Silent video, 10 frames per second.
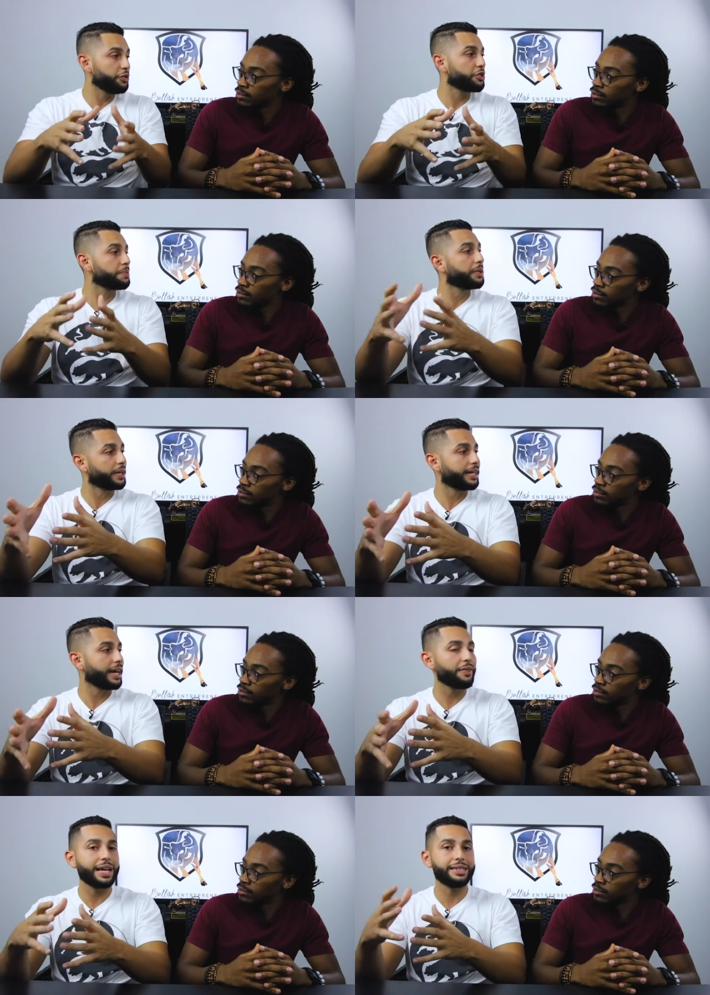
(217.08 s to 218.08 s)
Speaker 1: that you just put
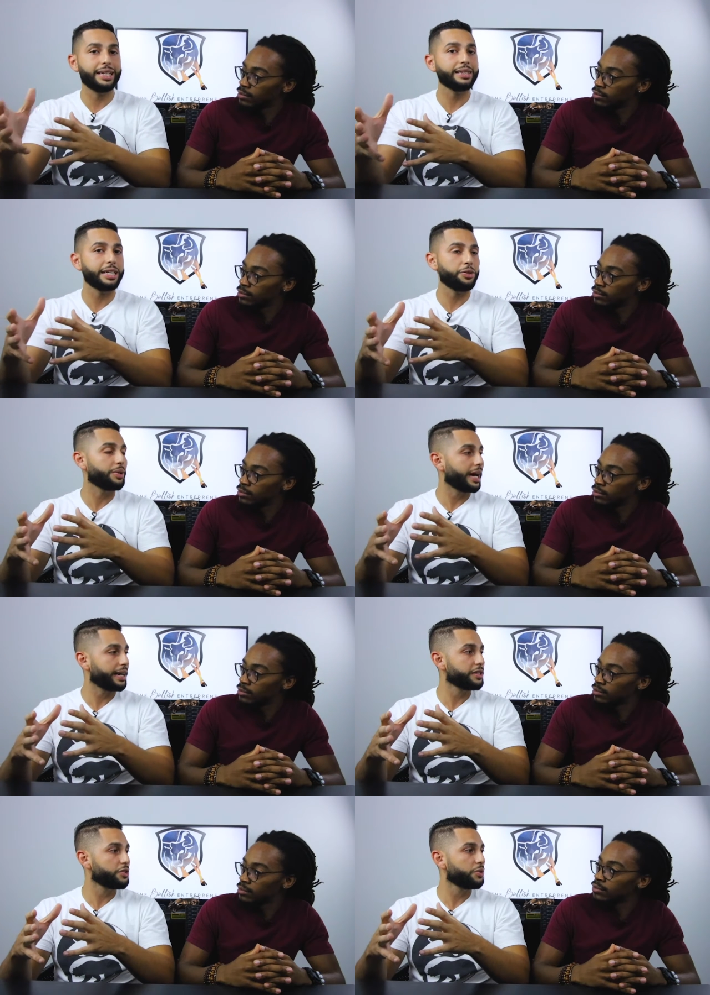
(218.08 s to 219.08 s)
in now that debt that you
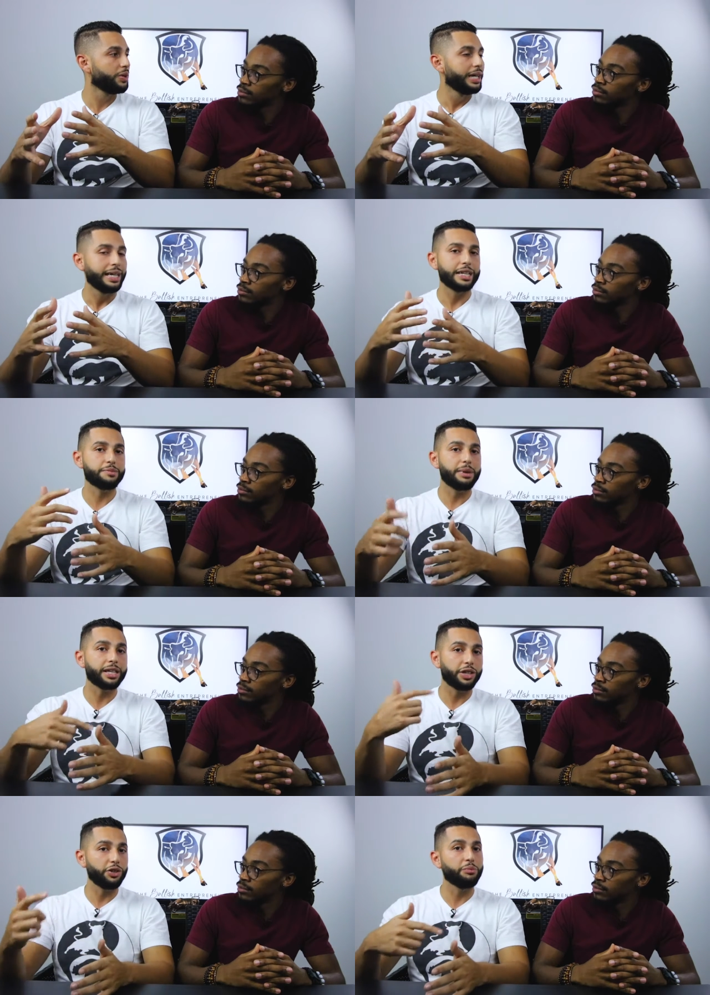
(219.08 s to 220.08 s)
got into is
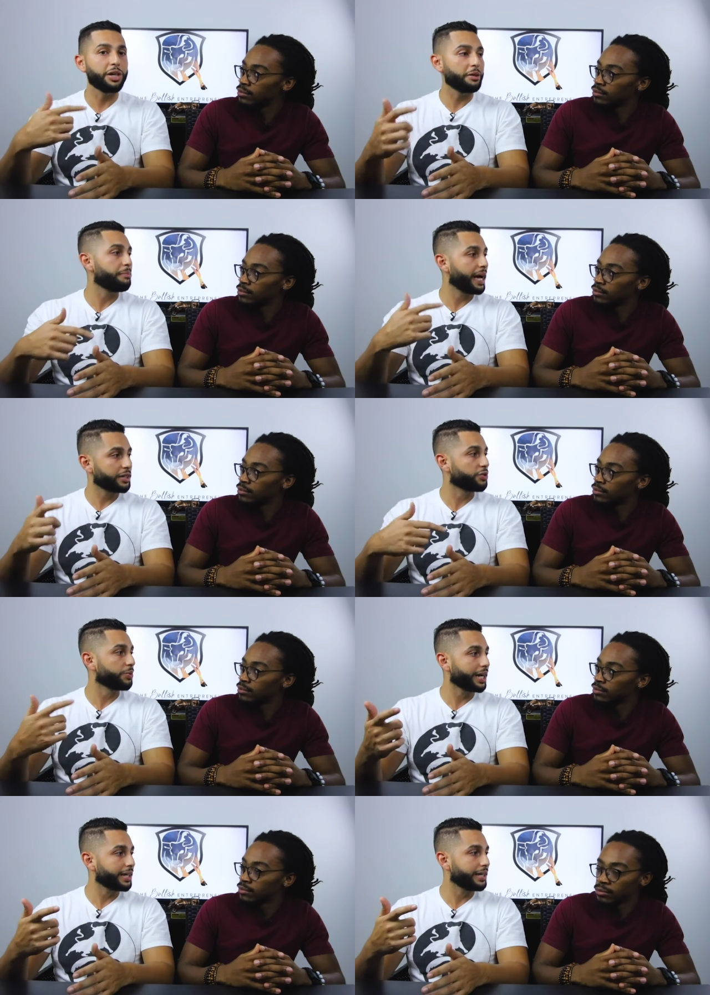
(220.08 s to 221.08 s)
making you money back
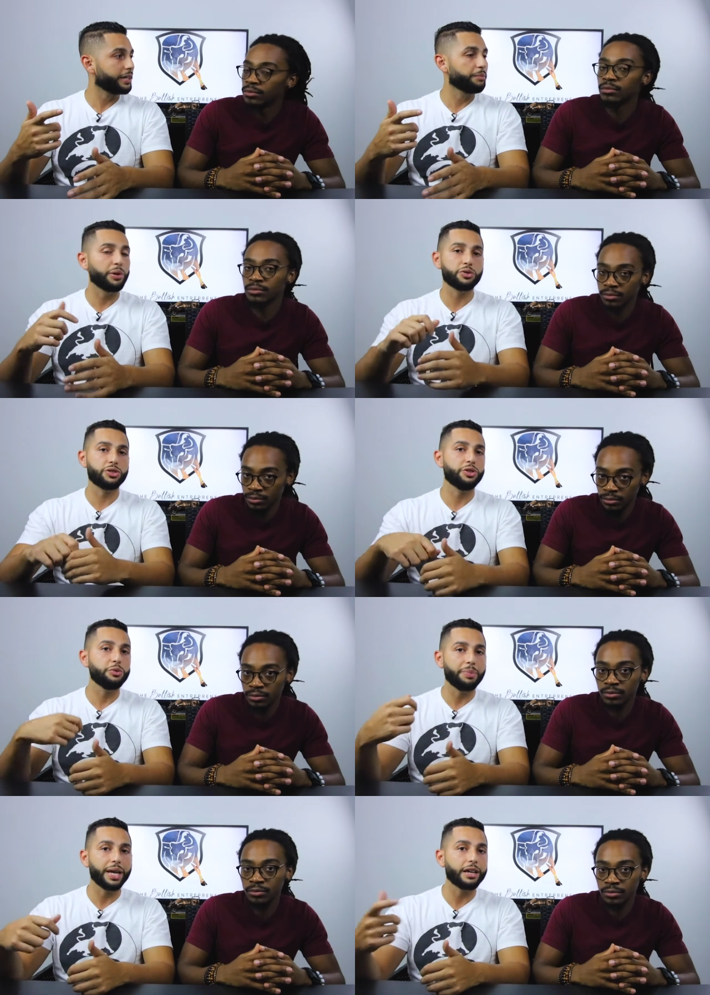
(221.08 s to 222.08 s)
directly in mm-hmm. opposed to
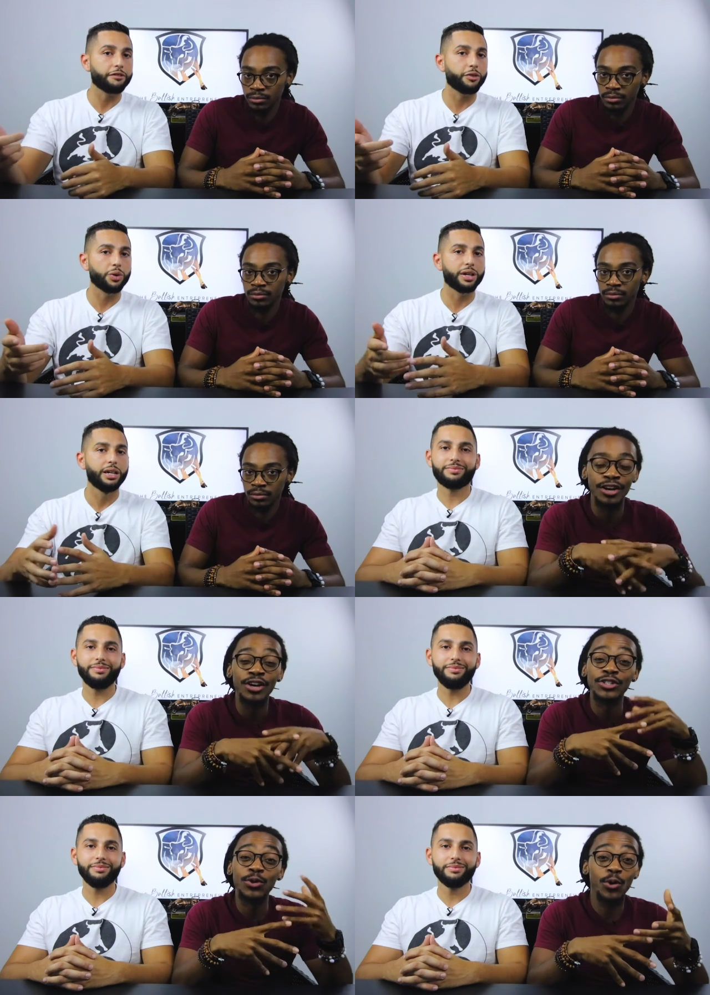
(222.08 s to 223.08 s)
you paying for it
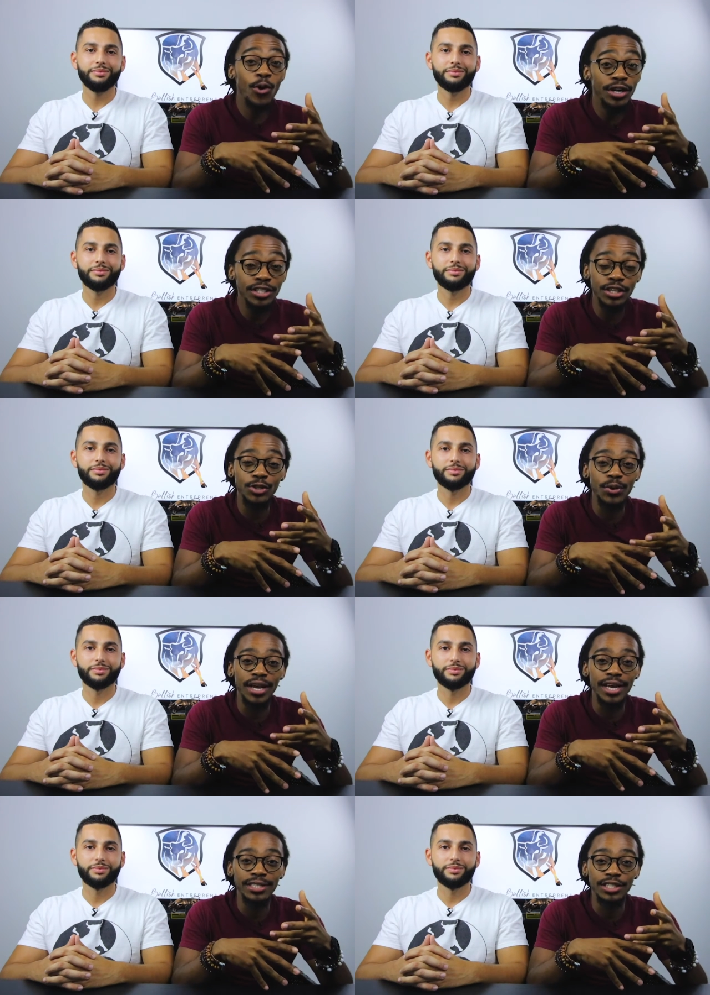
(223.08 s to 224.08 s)
Speaker 2: so according to the
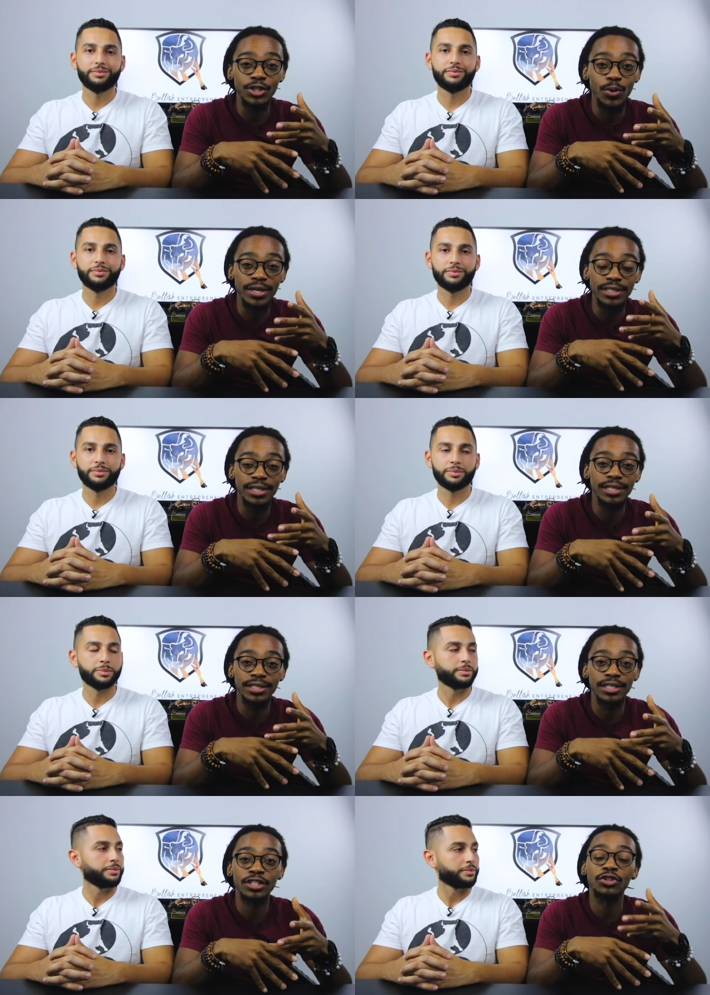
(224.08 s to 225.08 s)
2018 us
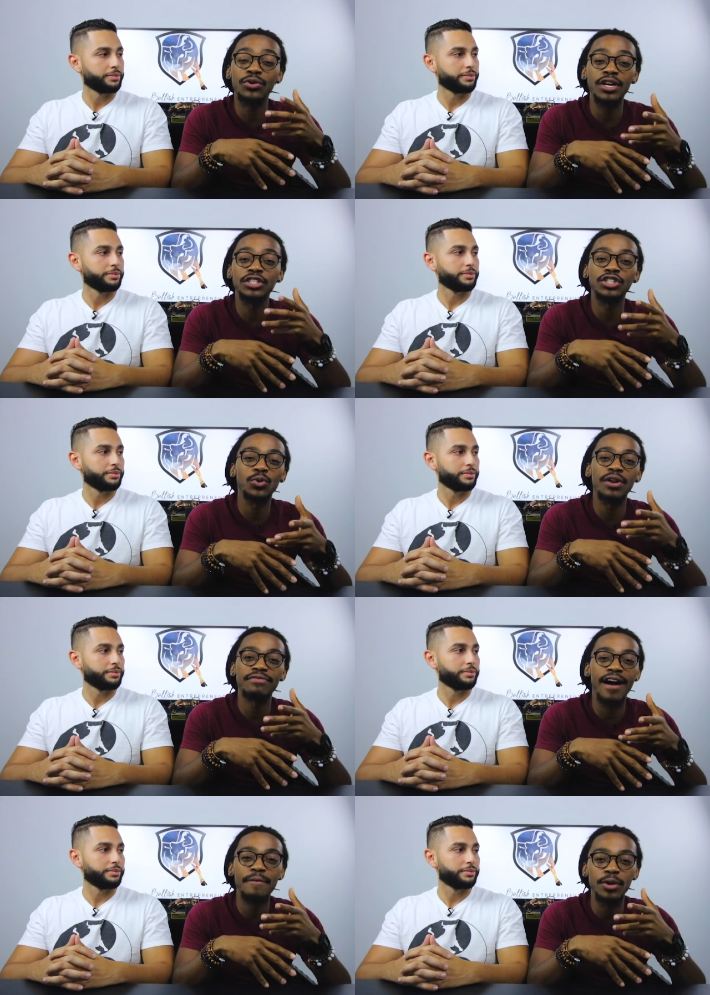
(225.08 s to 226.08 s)
census
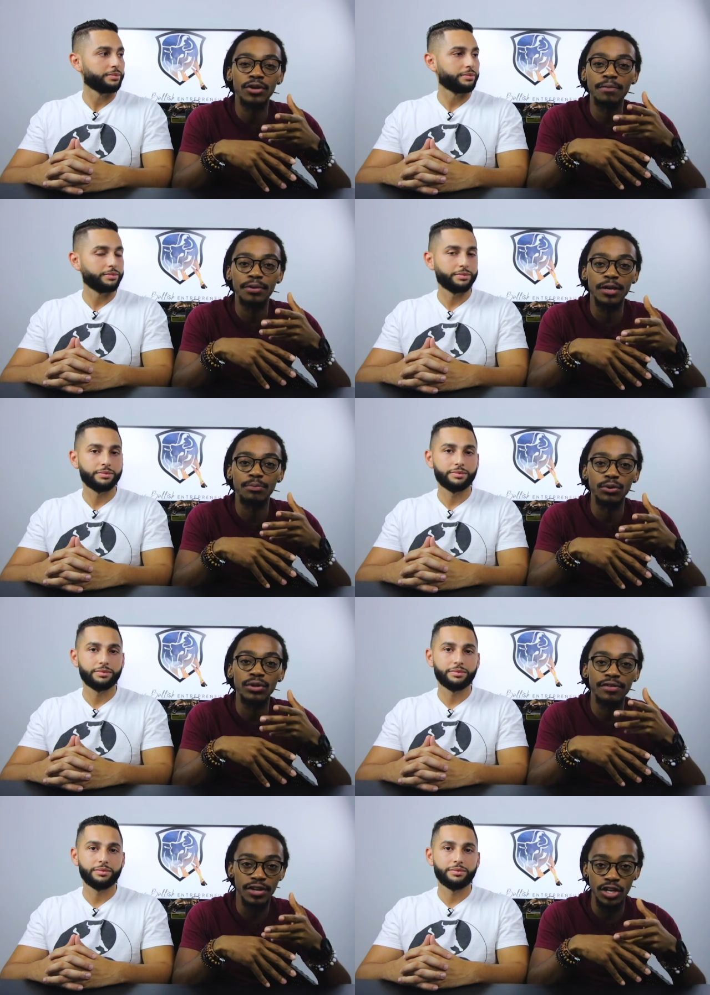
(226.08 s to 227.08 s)
325 million people
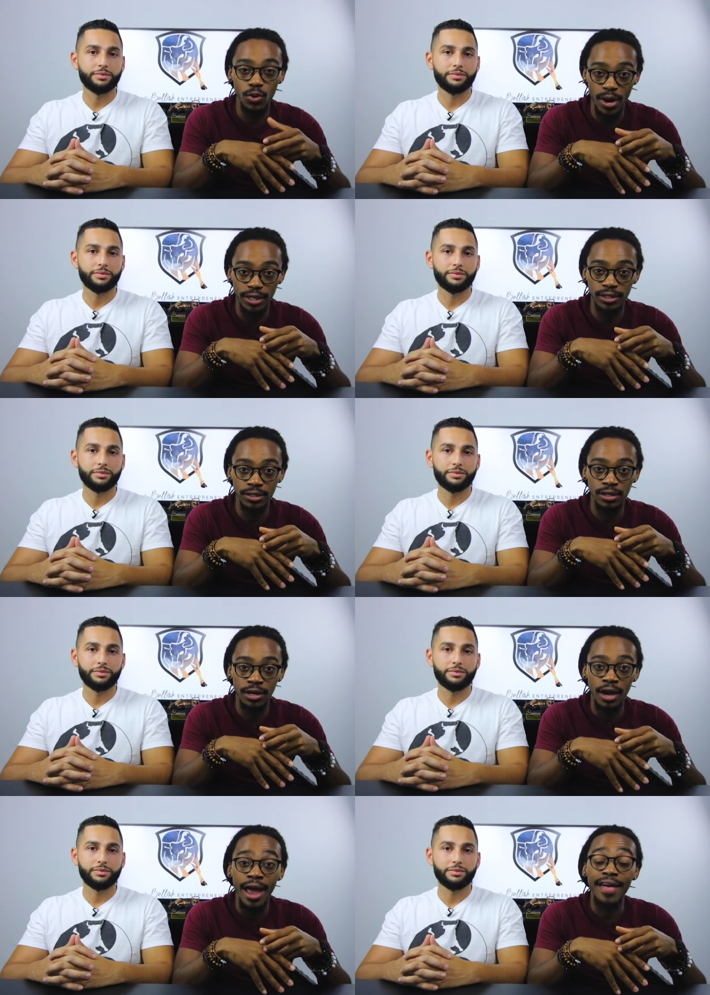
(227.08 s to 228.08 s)
live in the us
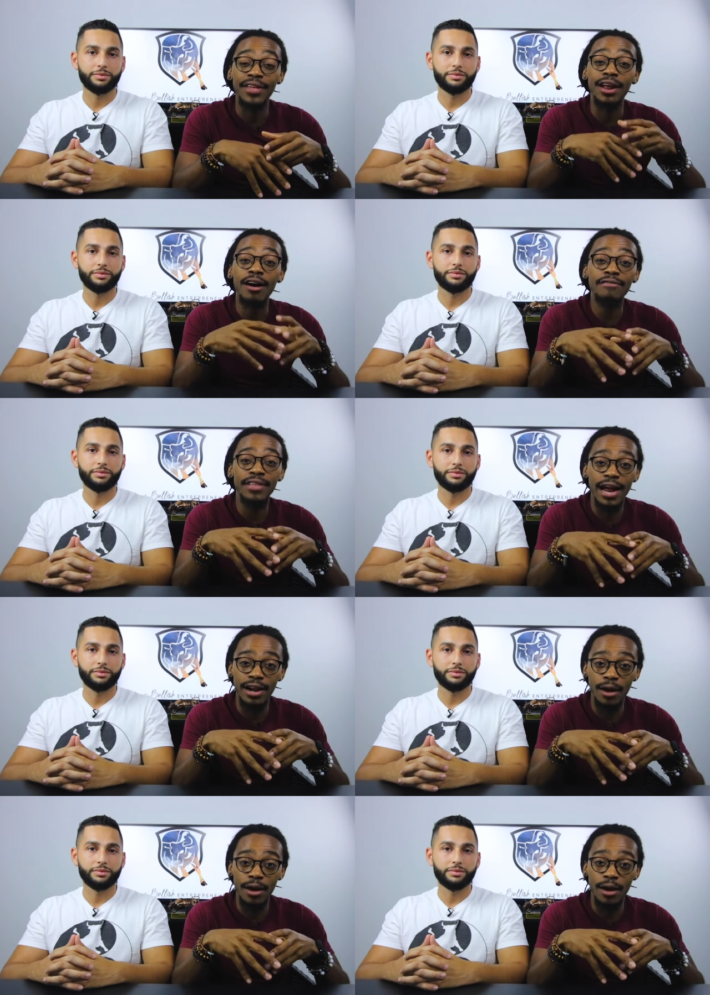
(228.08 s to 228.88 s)
and then of that